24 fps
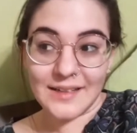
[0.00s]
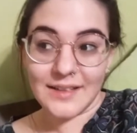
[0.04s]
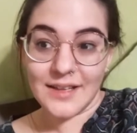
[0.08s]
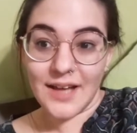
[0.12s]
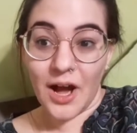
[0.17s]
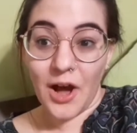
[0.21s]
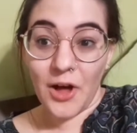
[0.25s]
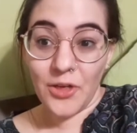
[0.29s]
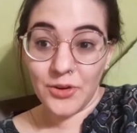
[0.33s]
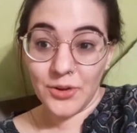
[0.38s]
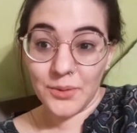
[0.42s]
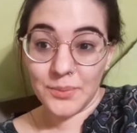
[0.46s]
The
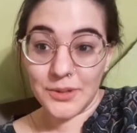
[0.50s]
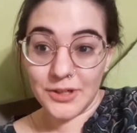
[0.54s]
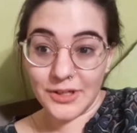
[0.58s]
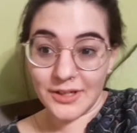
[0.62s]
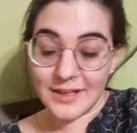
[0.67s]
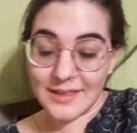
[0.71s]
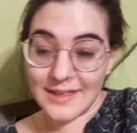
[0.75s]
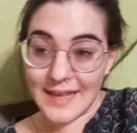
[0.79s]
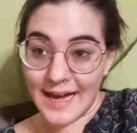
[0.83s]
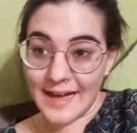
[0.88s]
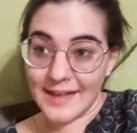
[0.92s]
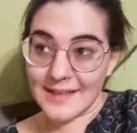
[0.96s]
other book
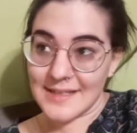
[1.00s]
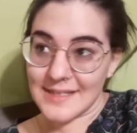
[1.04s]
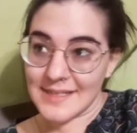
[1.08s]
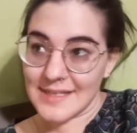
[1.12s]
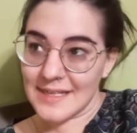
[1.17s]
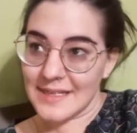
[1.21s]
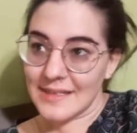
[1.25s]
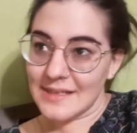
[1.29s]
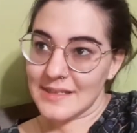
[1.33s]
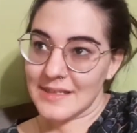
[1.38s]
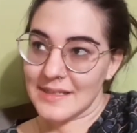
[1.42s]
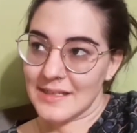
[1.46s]
that
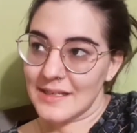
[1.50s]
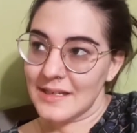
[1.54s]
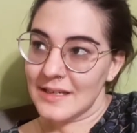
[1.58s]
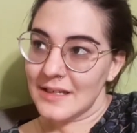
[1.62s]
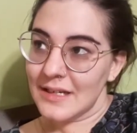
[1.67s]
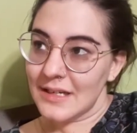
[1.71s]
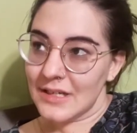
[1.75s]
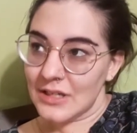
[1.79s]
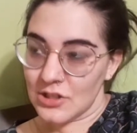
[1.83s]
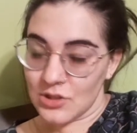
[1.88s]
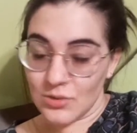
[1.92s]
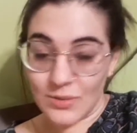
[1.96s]
since
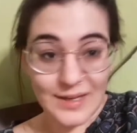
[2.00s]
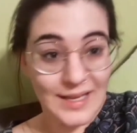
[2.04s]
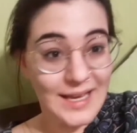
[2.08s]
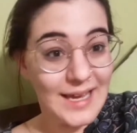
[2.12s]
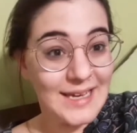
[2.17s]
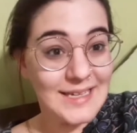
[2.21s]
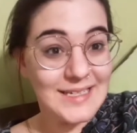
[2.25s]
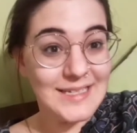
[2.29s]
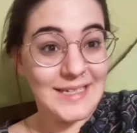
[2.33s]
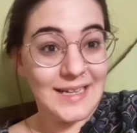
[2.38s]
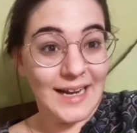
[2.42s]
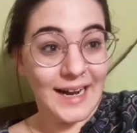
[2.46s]

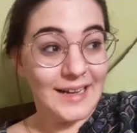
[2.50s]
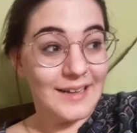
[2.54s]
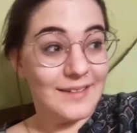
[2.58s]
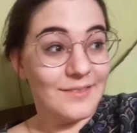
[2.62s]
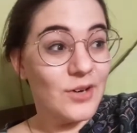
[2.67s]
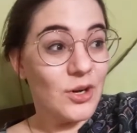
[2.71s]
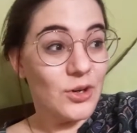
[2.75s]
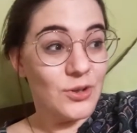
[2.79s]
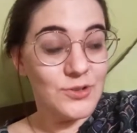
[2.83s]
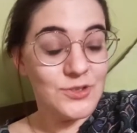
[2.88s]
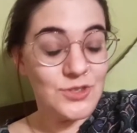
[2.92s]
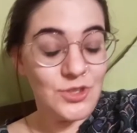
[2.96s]
2018 I have
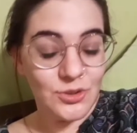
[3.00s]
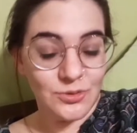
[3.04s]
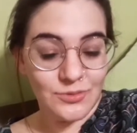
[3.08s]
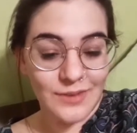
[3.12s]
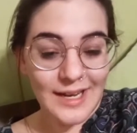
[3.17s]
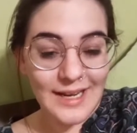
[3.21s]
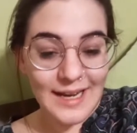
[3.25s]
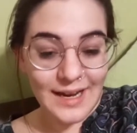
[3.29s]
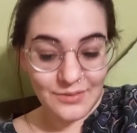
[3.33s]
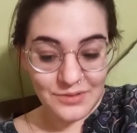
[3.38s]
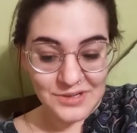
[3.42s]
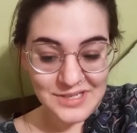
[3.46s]
also
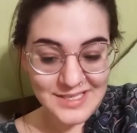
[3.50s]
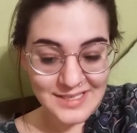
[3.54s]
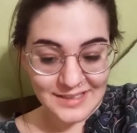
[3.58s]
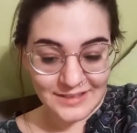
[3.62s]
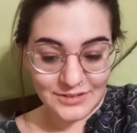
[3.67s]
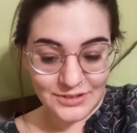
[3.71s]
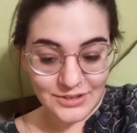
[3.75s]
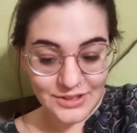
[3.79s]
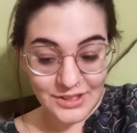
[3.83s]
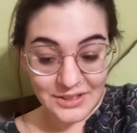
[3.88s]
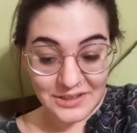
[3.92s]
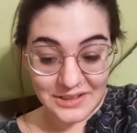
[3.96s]
read every
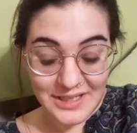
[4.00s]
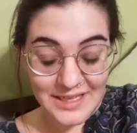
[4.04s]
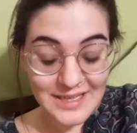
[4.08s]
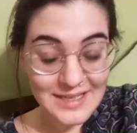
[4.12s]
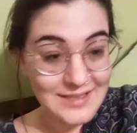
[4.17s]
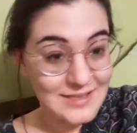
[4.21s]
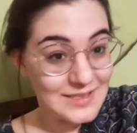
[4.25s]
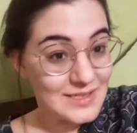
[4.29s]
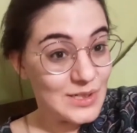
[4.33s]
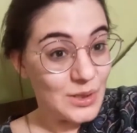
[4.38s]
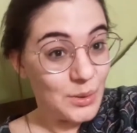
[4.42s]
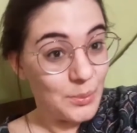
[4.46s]
single year
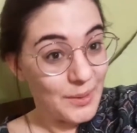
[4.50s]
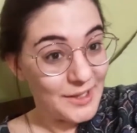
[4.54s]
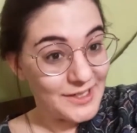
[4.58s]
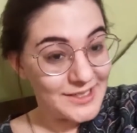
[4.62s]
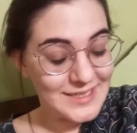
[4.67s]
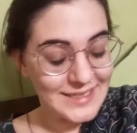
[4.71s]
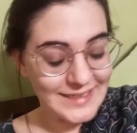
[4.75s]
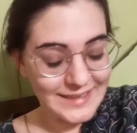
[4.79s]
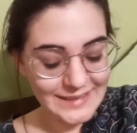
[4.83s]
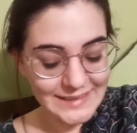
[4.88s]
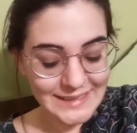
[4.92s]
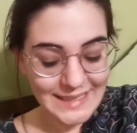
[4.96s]
is Dear
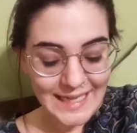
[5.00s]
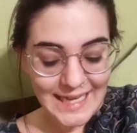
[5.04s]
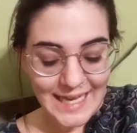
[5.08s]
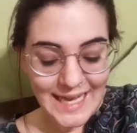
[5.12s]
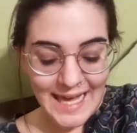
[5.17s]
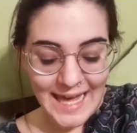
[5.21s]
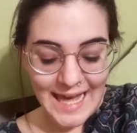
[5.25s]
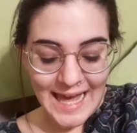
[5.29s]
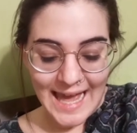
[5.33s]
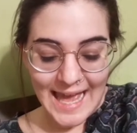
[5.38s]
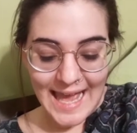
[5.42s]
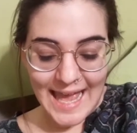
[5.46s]
Martin.
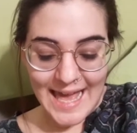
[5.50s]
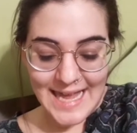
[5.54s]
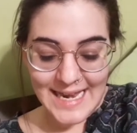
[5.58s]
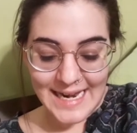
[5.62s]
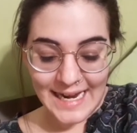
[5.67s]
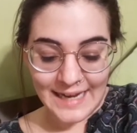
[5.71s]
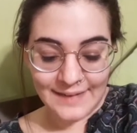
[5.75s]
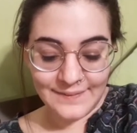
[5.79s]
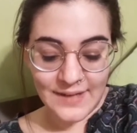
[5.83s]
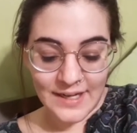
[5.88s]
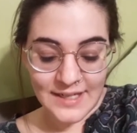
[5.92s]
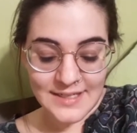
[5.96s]
And I
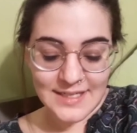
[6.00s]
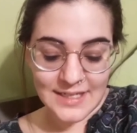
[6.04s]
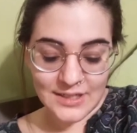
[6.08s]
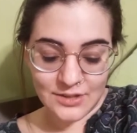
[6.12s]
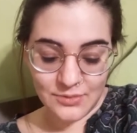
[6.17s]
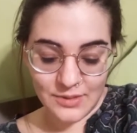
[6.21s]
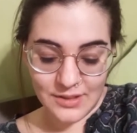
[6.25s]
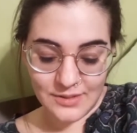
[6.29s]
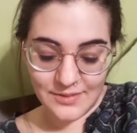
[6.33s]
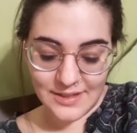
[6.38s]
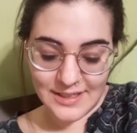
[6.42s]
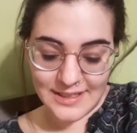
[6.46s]
have not done a
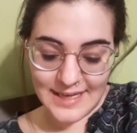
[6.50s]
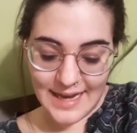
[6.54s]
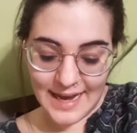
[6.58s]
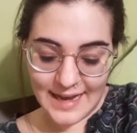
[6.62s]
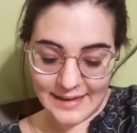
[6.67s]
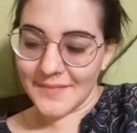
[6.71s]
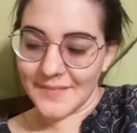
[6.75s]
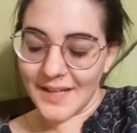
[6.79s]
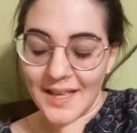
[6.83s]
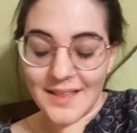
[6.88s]
reread yet.